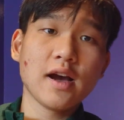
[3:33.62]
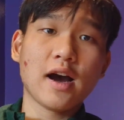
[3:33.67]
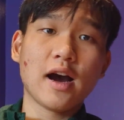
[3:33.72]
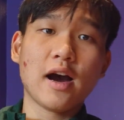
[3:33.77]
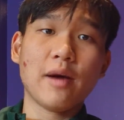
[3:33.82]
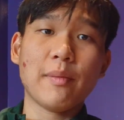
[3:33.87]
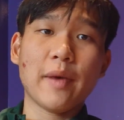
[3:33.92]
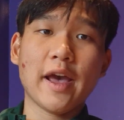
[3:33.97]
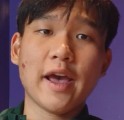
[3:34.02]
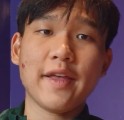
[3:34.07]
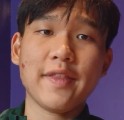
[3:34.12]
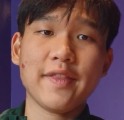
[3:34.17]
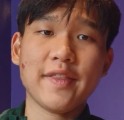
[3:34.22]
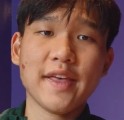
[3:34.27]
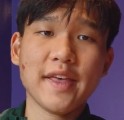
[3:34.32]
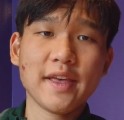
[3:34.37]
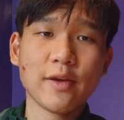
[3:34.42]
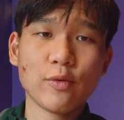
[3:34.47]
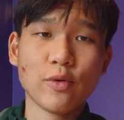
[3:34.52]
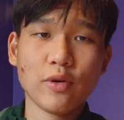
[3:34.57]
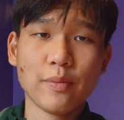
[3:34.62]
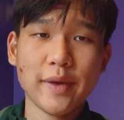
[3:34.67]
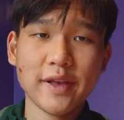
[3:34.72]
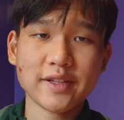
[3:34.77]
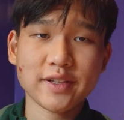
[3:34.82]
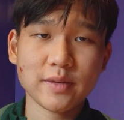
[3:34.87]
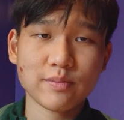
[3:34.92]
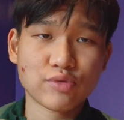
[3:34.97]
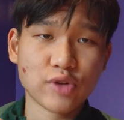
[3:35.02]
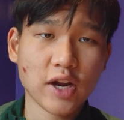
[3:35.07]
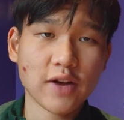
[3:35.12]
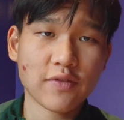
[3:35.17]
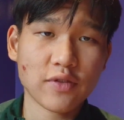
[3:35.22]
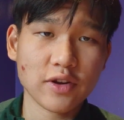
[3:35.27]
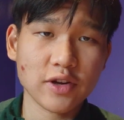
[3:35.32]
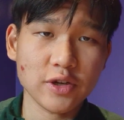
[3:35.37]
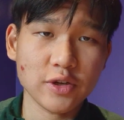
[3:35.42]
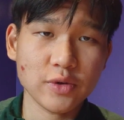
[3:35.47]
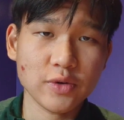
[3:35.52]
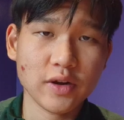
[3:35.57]
and they will basically pray for
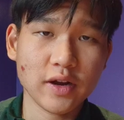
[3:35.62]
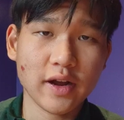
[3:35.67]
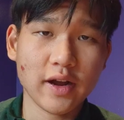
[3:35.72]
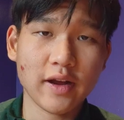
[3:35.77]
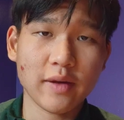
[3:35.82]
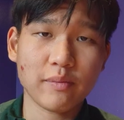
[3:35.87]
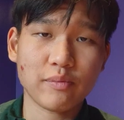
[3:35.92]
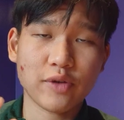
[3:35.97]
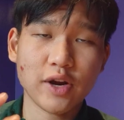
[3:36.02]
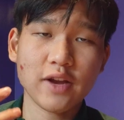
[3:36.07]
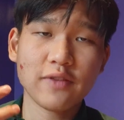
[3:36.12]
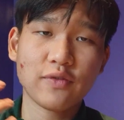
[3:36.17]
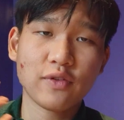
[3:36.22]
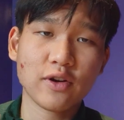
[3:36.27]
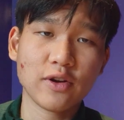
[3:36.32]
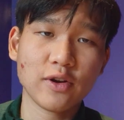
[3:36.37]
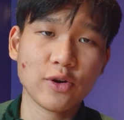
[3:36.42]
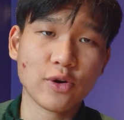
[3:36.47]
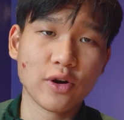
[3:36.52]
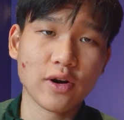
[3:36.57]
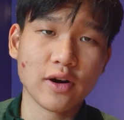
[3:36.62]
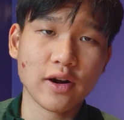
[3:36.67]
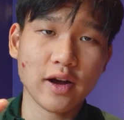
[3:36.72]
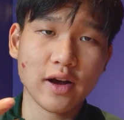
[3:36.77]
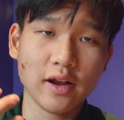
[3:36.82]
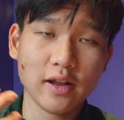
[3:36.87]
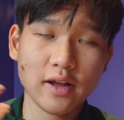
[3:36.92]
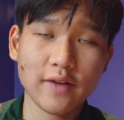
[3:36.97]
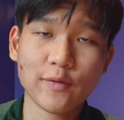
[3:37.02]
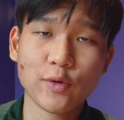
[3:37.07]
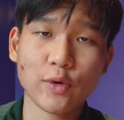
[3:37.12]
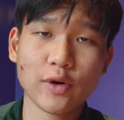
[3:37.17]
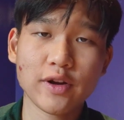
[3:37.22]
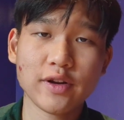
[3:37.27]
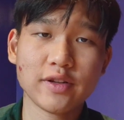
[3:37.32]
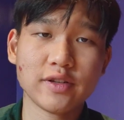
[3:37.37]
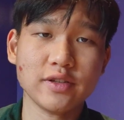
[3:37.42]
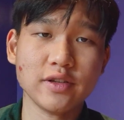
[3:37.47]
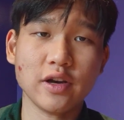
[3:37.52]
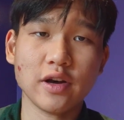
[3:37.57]
you, pray for your loved
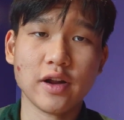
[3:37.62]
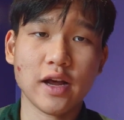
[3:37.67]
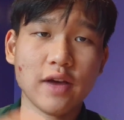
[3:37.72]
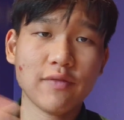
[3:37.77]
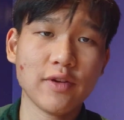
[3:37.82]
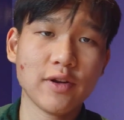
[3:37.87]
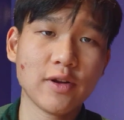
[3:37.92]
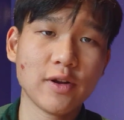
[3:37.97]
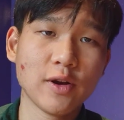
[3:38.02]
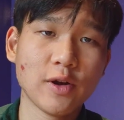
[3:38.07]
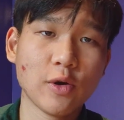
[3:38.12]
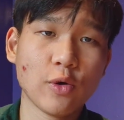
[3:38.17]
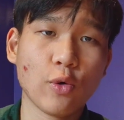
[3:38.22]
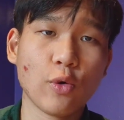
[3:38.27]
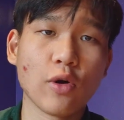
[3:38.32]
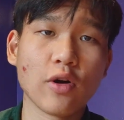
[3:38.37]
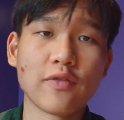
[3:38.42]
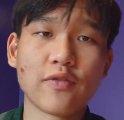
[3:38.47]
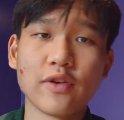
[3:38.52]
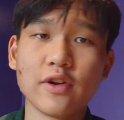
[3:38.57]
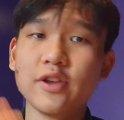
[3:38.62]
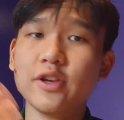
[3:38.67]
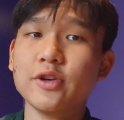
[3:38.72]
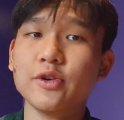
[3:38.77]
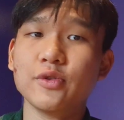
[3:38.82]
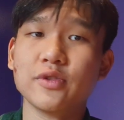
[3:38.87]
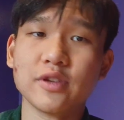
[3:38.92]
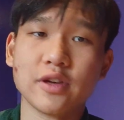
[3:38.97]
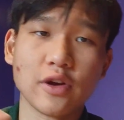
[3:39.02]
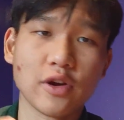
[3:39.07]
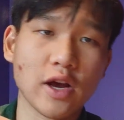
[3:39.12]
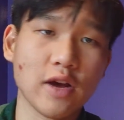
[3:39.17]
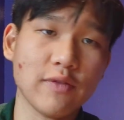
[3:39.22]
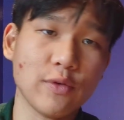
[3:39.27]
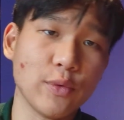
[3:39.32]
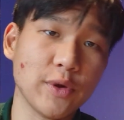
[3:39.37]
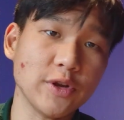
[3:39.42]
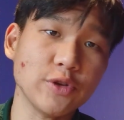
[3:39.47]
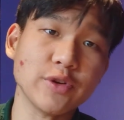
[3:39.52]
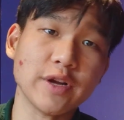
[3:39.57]
one to go to heaven, or for you to go to
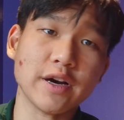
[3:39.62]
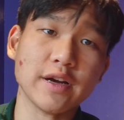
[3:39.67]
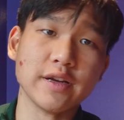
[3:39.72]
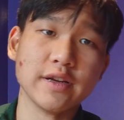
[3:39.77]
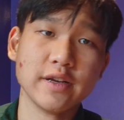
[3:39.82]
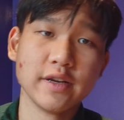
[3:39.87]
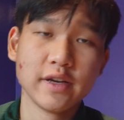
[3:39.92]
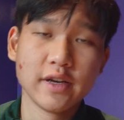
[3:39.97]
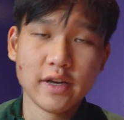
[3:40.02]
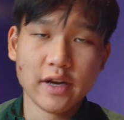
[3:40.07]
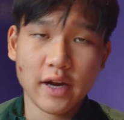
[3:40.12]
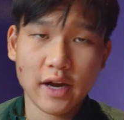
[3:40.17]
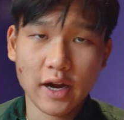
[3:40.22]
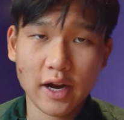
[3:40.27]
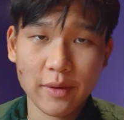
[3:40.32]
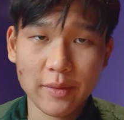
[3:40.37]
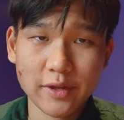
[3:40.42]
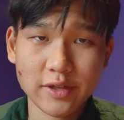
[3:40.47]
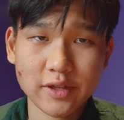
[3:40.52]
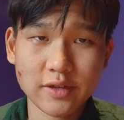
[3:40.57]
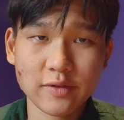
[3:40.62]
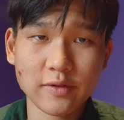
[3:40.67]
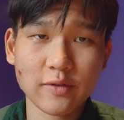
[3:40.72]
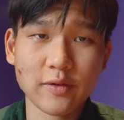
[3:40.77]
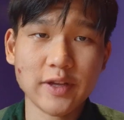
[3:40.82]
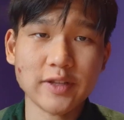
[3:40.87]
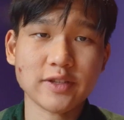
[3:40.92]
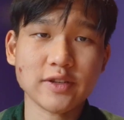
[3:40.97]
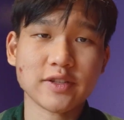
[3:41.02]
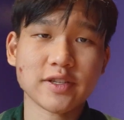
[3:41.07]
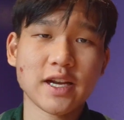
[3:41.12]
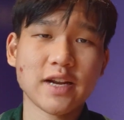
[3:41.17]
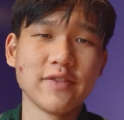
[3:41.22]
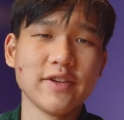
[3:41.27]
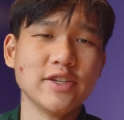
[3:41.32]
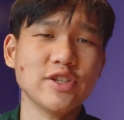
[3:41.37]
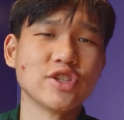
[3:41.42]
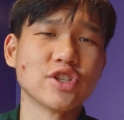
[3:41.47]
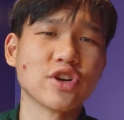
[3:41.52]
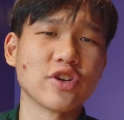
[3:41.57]
heaven when you die. Right, so it's kind
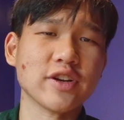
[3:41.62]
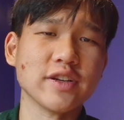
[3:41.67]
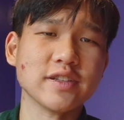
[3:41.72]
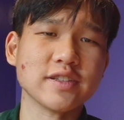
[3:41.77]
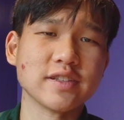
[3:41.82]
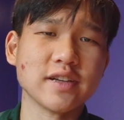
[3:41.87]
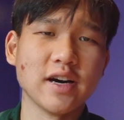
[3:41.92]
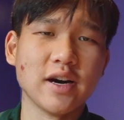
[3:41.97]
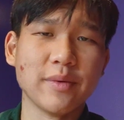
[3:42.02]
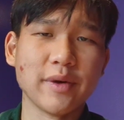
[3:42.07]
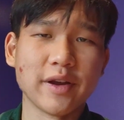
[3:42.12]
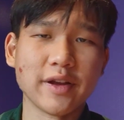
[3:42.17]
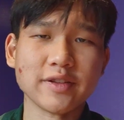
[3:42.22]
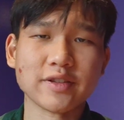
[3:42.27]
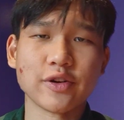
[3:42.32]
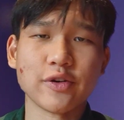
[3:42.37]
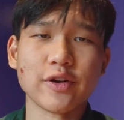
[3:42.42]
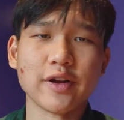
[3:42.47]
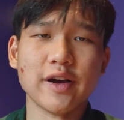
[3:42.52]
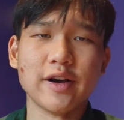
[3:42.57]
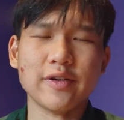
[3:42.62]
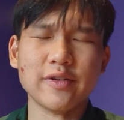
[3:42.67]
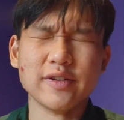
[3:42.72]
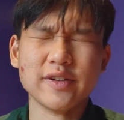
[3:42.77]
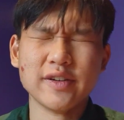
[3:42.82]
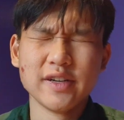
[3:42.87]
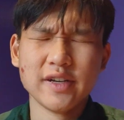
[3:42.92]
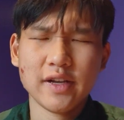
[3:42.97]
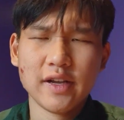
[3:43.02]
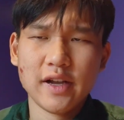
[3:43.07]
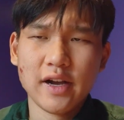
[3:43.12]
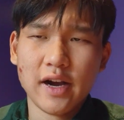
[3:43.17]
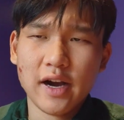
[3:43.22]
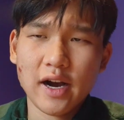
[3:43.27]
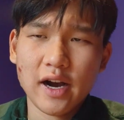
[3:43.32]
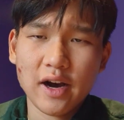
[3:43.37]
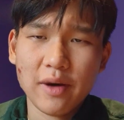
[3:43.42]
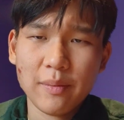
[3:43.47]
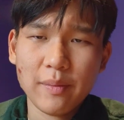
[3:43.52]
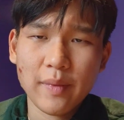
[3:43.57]
of insurance against going to hell.
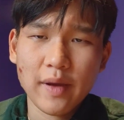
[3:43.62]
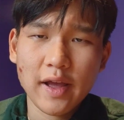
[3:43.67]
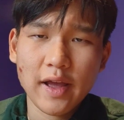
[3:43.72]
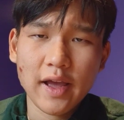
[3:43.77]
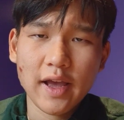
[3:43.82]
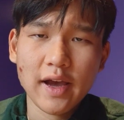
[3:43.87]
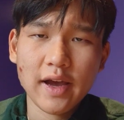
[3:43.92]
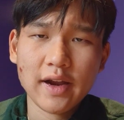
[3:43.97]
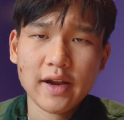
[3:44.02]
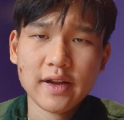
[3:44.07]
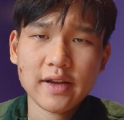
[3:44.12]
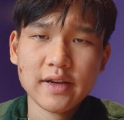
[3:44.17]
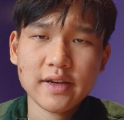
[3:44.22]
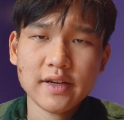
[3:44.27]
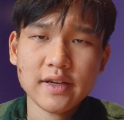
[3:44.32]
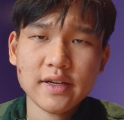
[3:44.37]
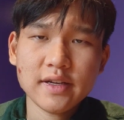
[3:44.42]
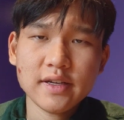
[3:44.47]
And